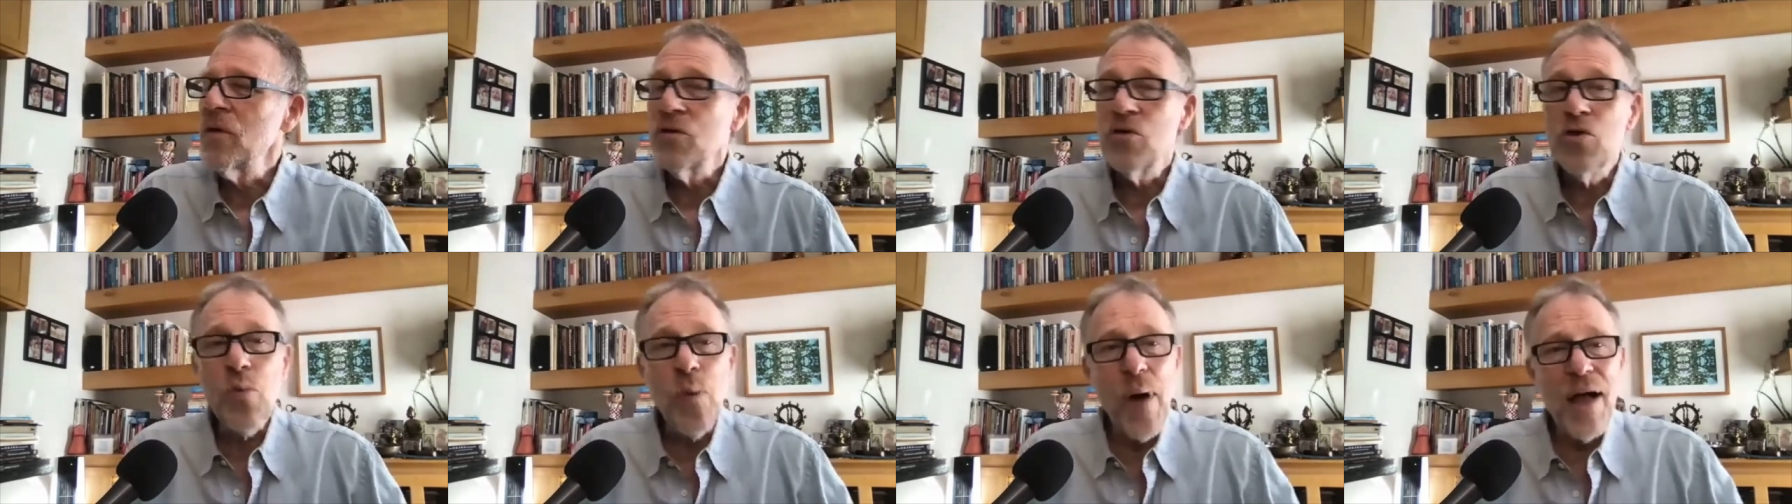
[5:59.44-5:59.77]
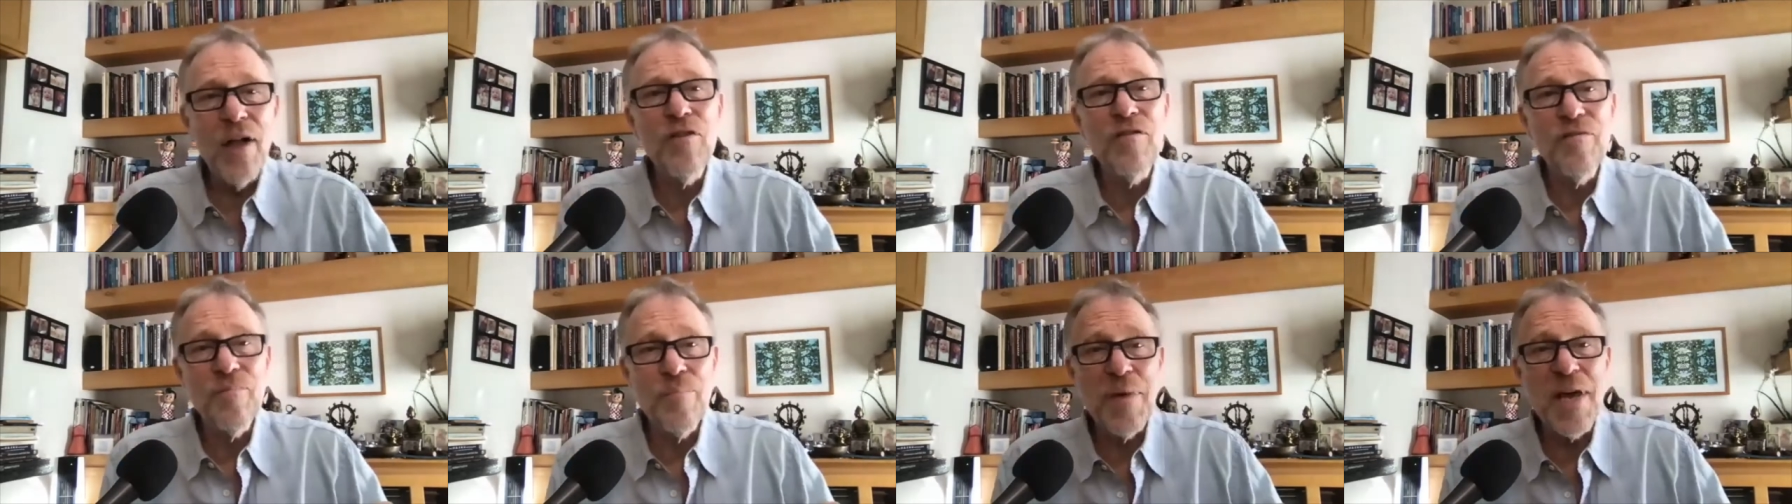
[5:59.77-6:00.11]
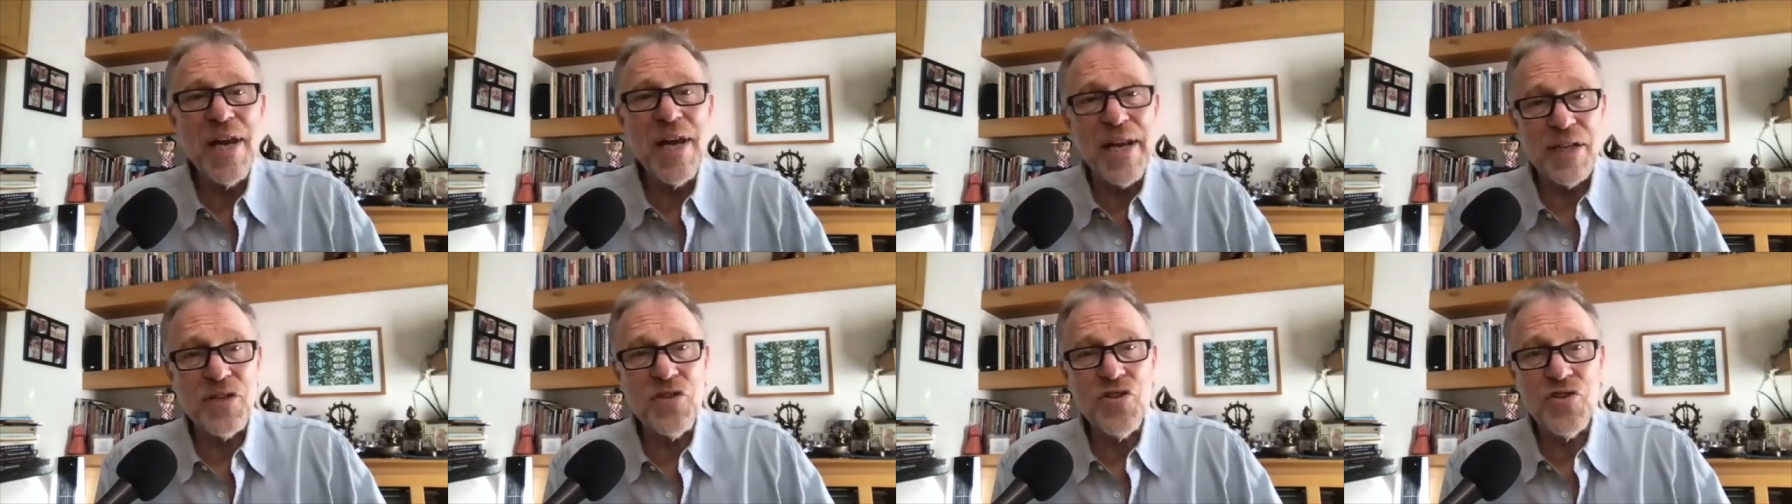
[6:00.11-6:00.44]
12
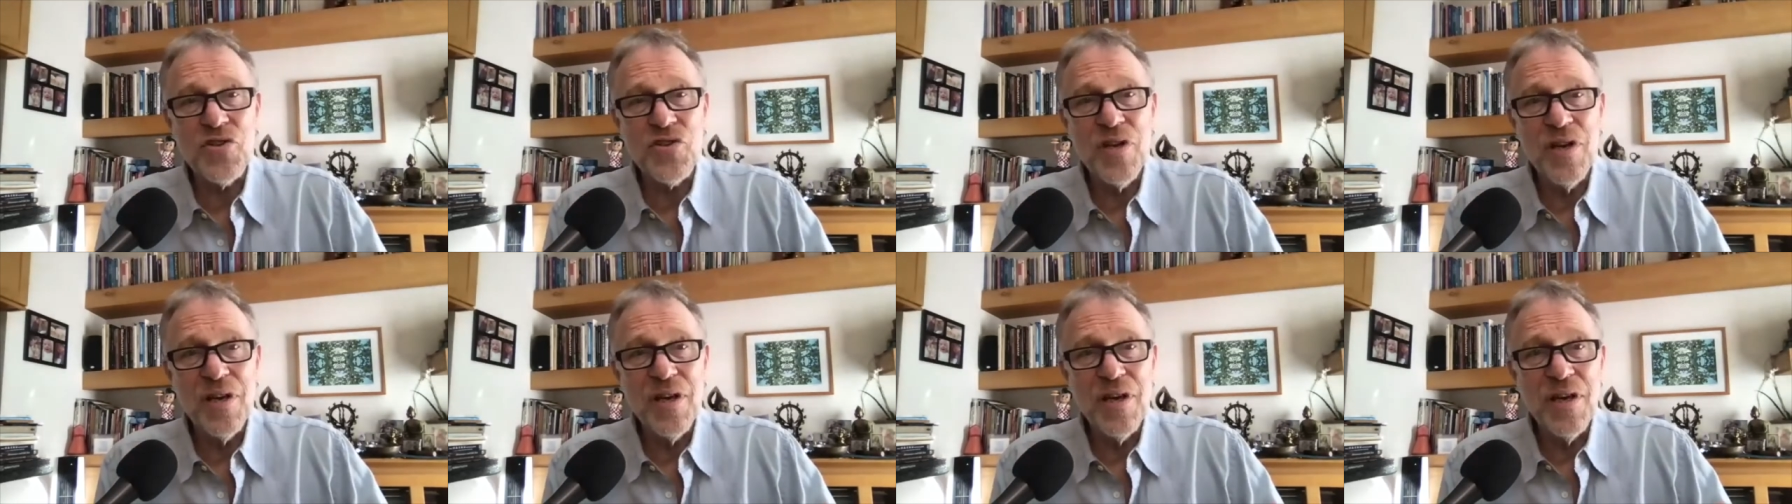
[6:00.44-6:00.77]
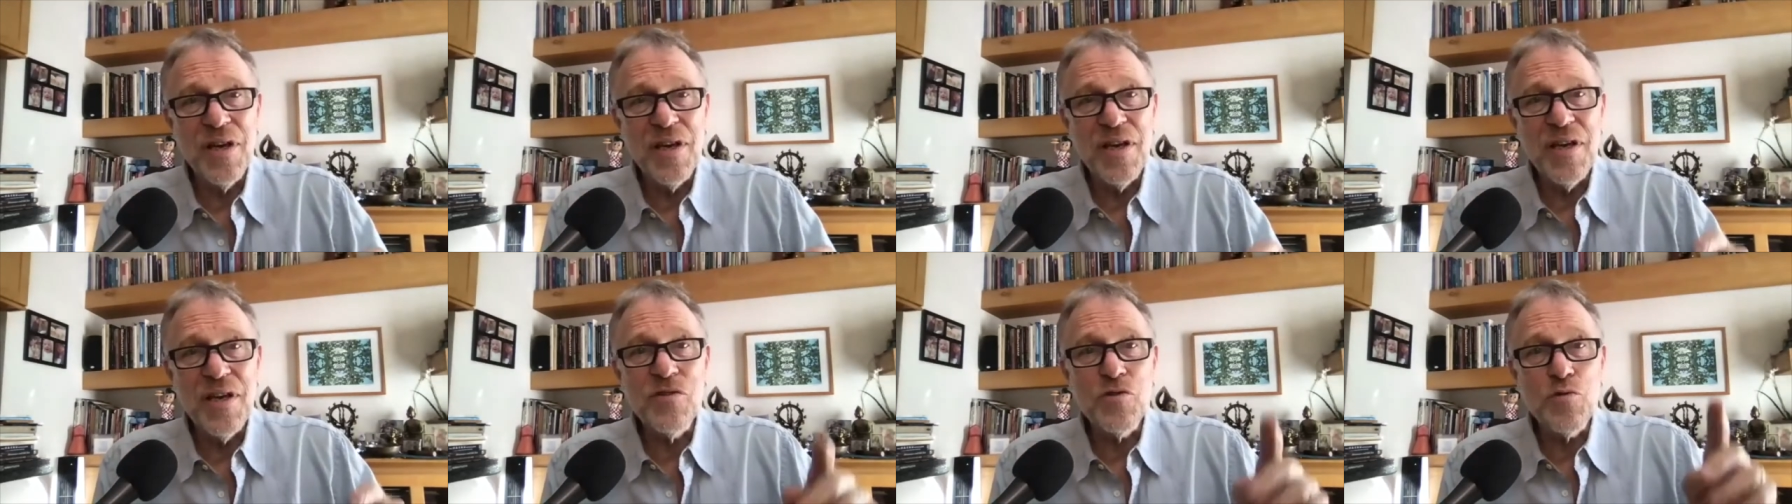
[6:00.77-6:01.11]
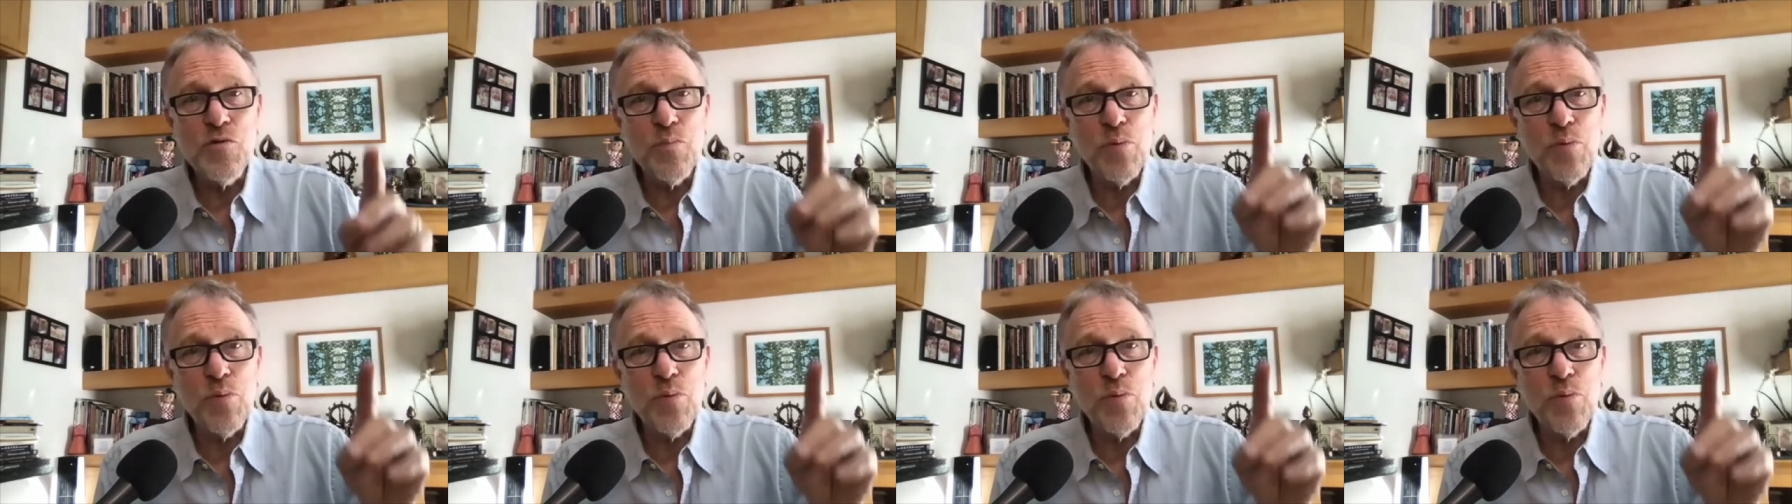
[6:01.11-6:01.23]
minutes is